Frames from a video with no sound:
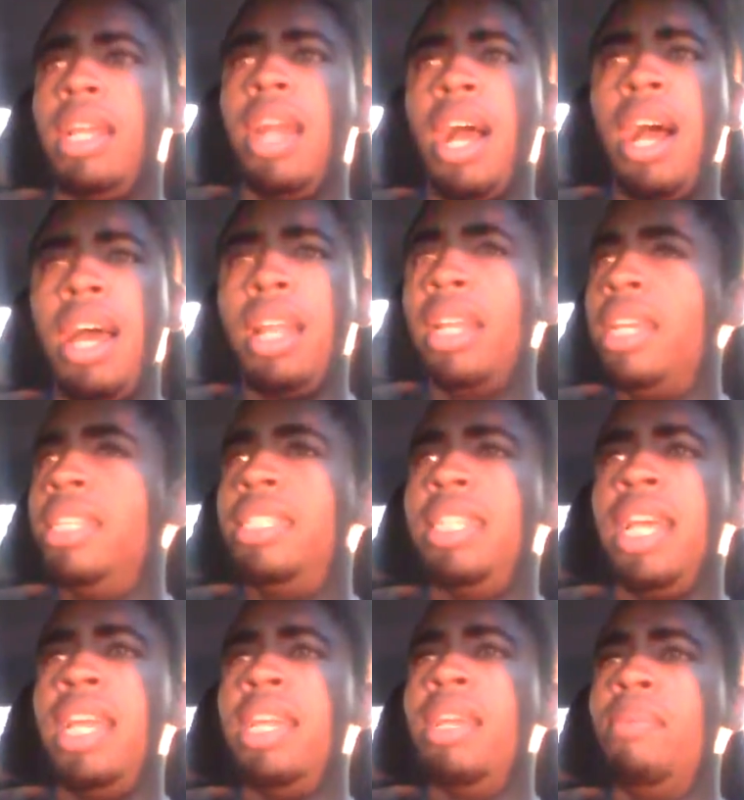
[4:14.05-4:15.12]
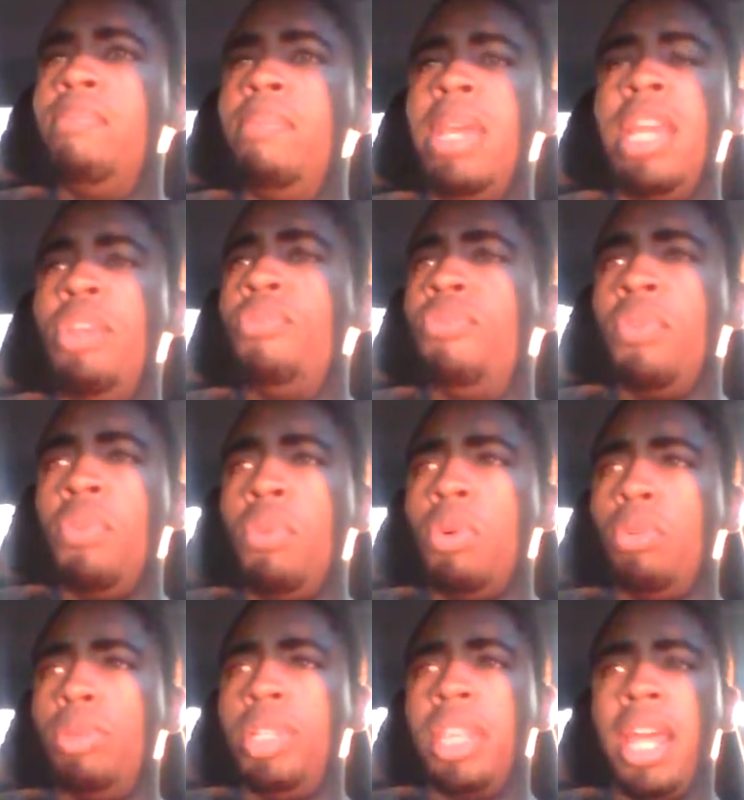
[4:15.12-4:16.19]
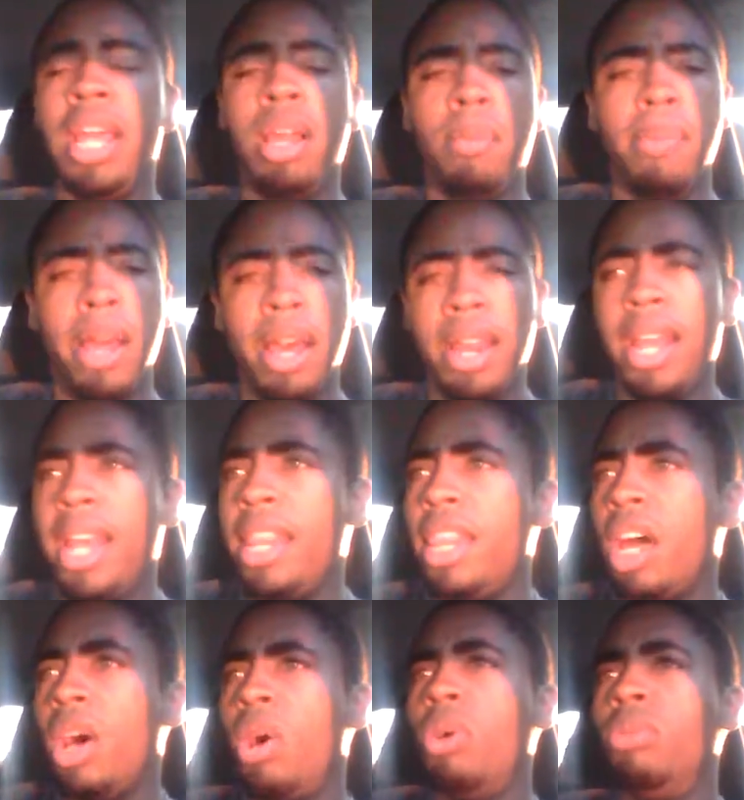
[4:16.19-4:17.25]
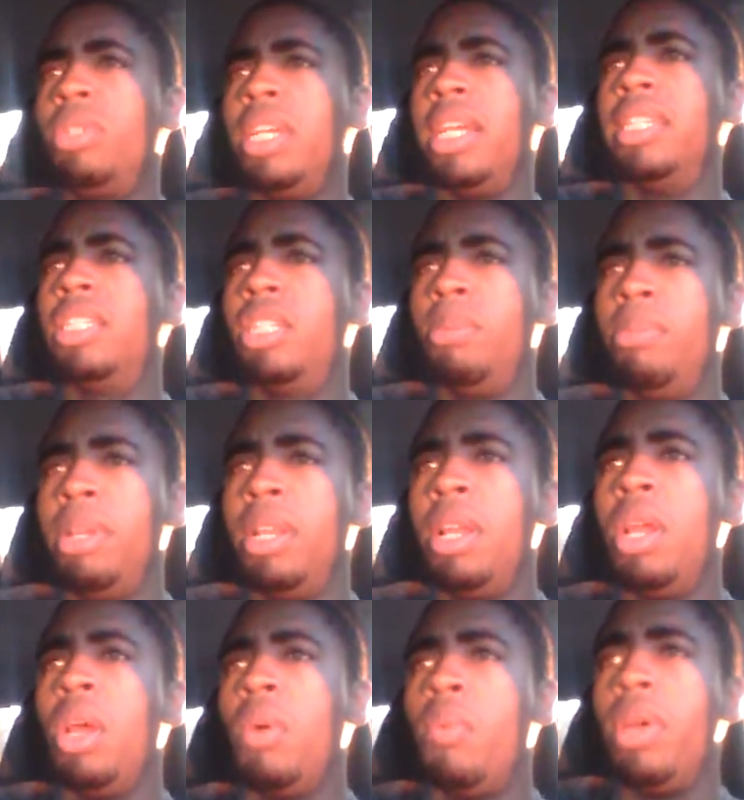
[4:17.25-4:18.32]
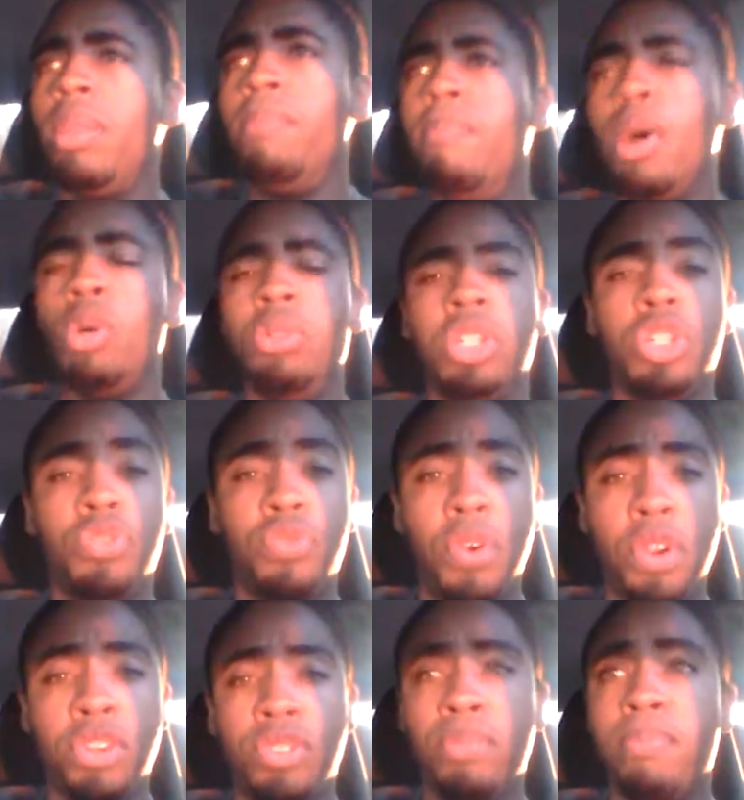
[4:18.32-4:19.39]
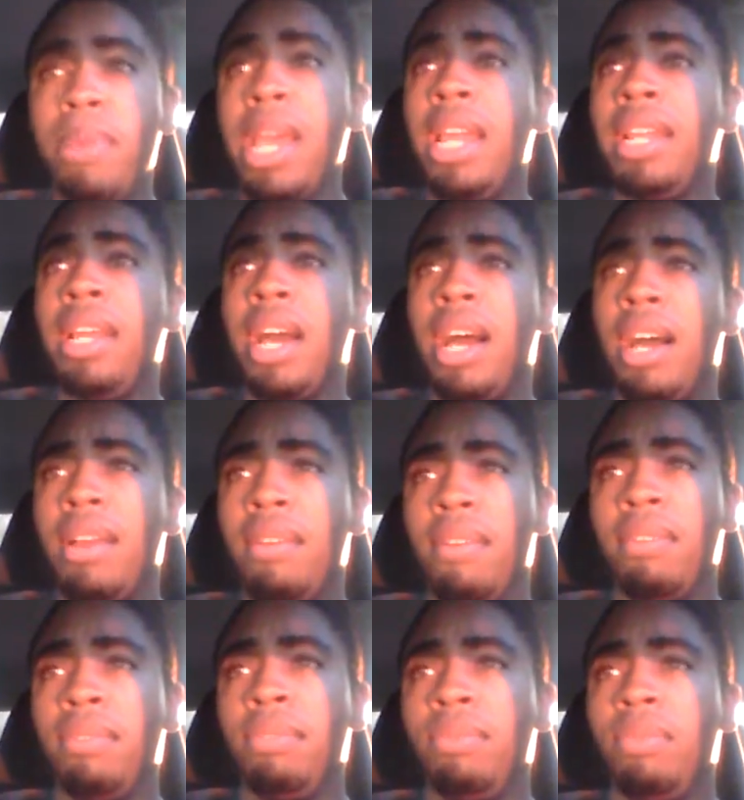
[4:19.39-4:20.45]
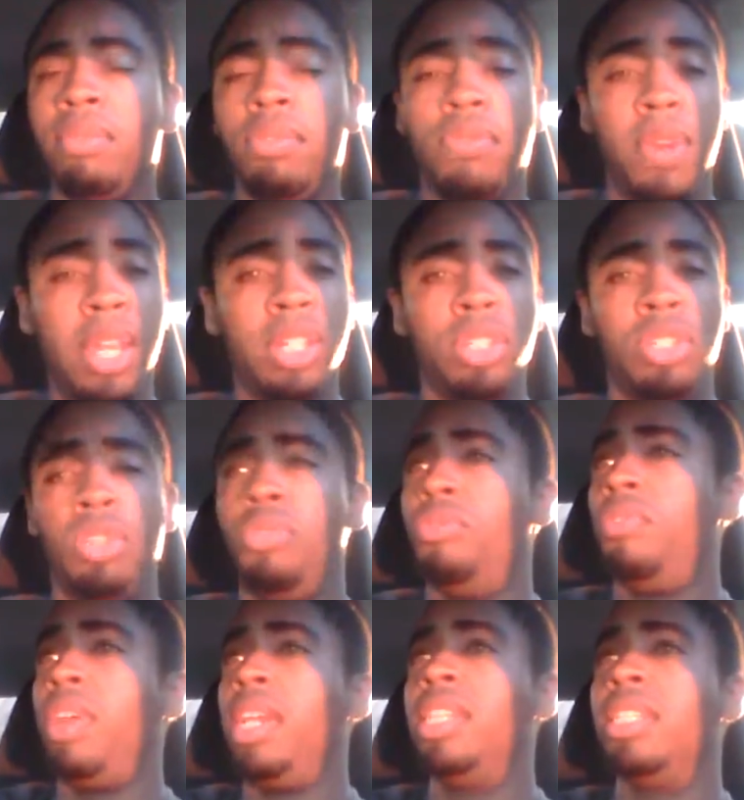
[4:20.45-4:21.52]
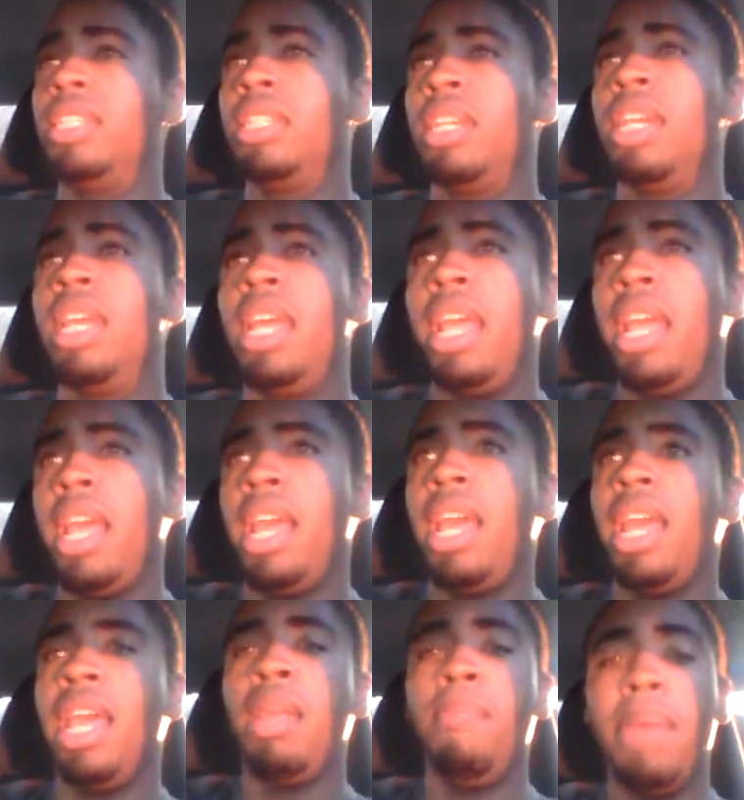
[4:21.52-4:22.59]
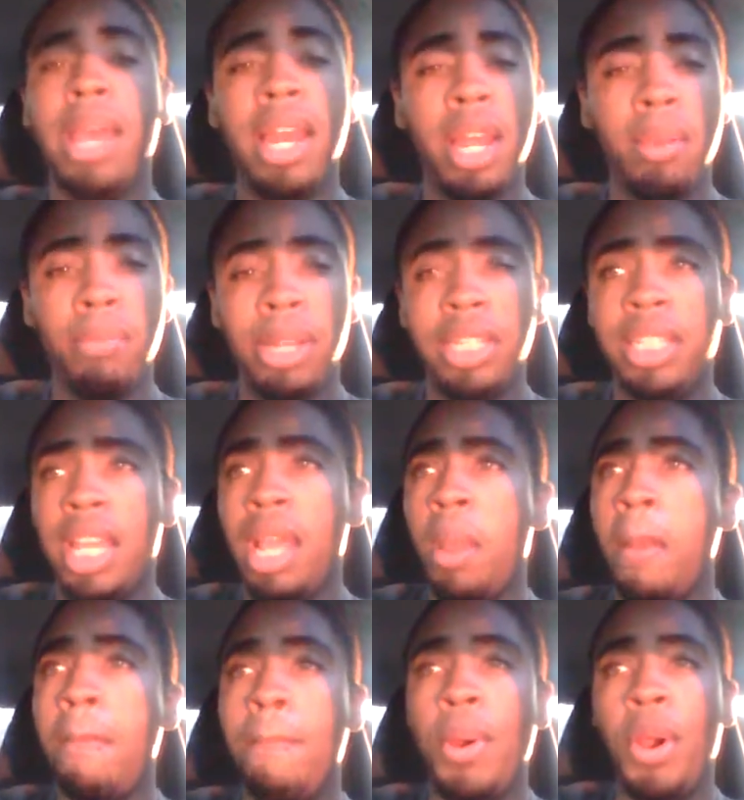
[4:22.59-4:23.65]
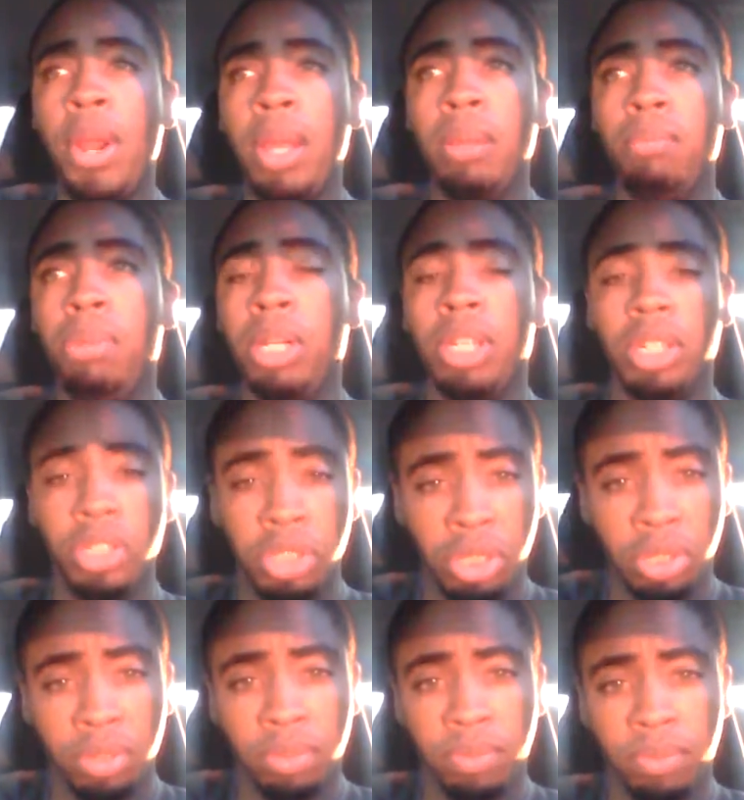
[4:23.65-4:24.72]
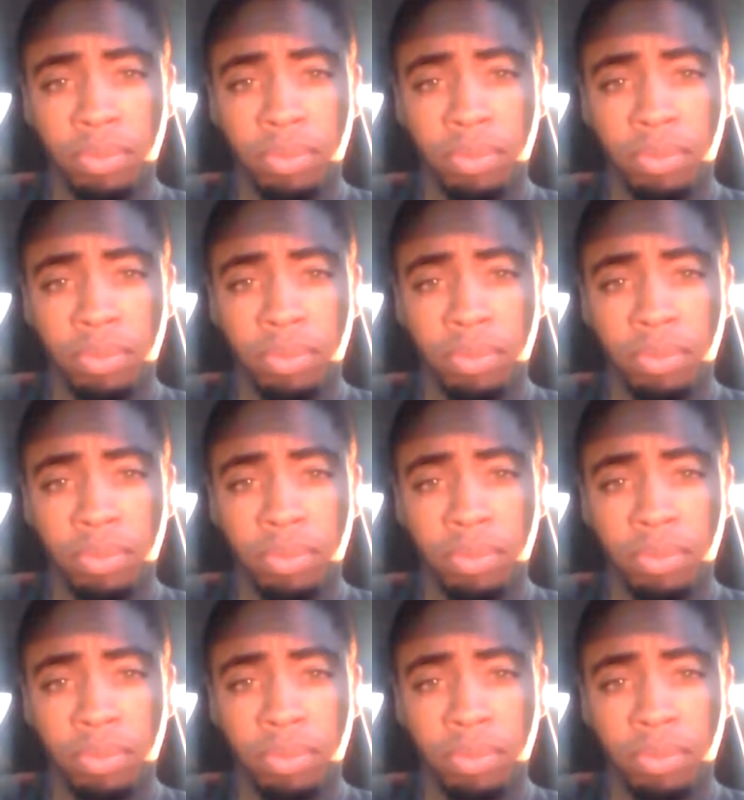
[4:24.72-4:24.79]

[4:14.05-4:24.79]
God can take many forms. Think about it. In the Old Testament, when Moses first met God face to face, he met him as a burning bush.